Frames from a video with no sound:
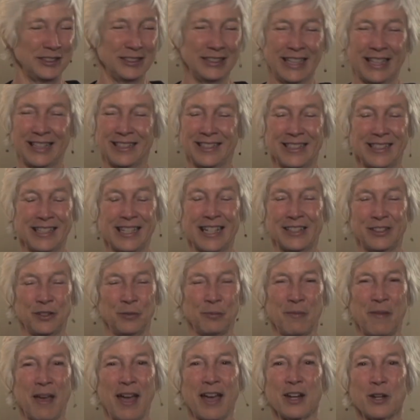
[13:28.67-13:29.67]
and it
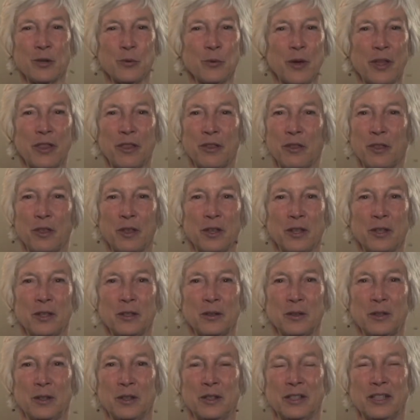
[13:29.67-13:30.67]
doesn't matter whether
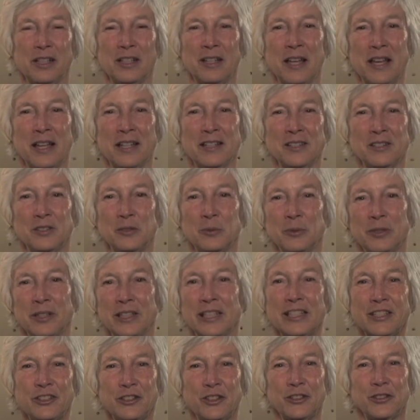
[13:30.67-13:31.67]
the client is
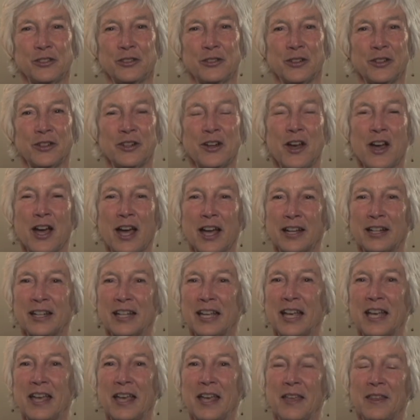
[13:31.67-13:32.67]
religious or not,
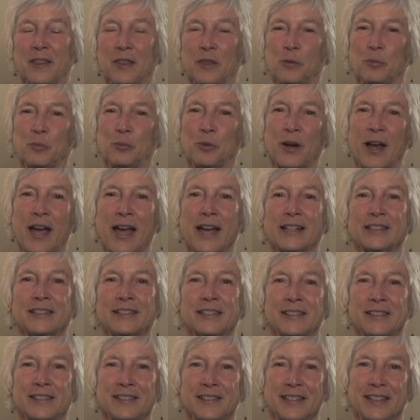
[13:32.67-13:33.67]
the
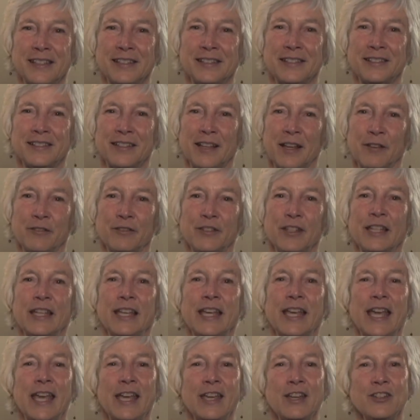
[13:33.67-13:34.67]
practice is of
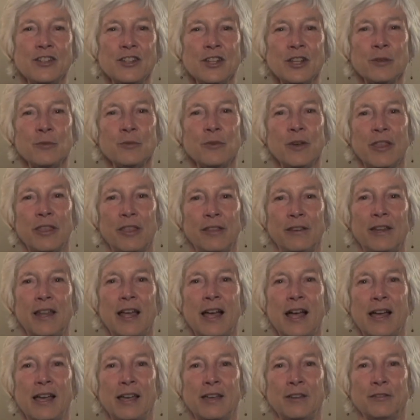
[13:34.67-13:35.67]
engaging with
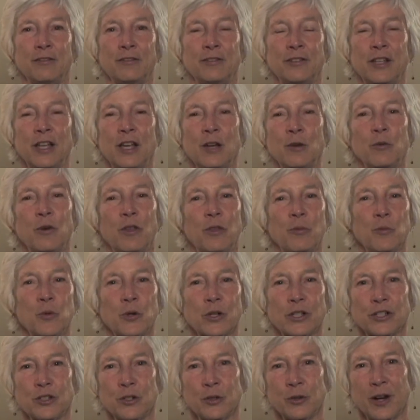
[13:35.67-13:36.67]
life with
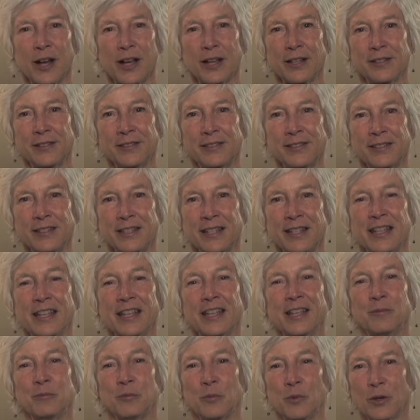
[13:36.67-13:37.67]
more trust,
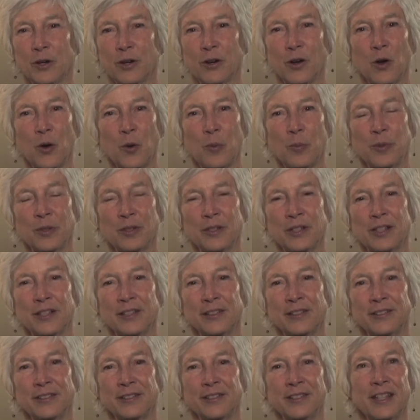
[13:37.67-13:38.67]
more
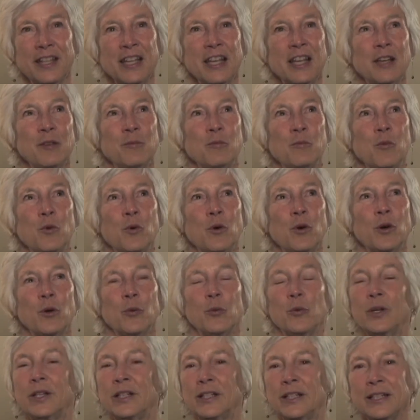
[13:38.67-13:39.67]
openness, more
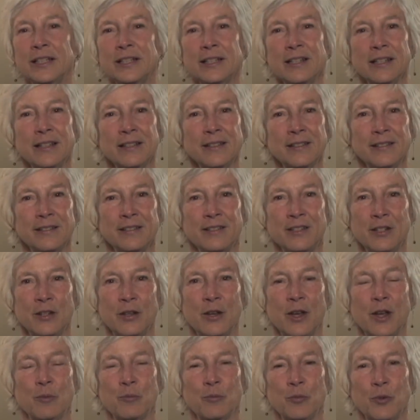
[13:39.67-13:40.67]
willingness
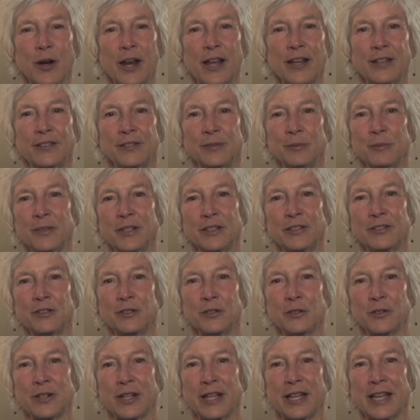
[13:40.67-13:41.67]
to embrace
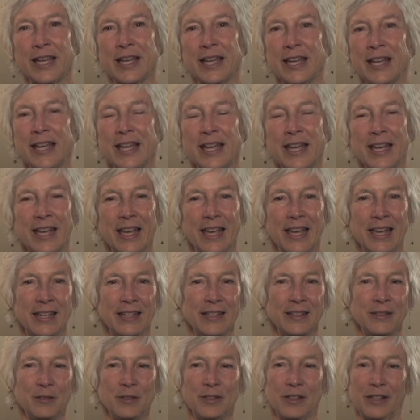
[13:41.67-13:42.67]
mystery.
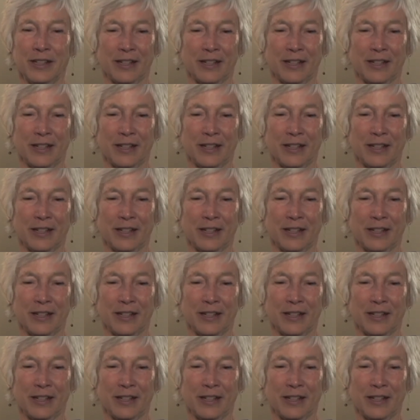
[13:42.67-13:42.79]
And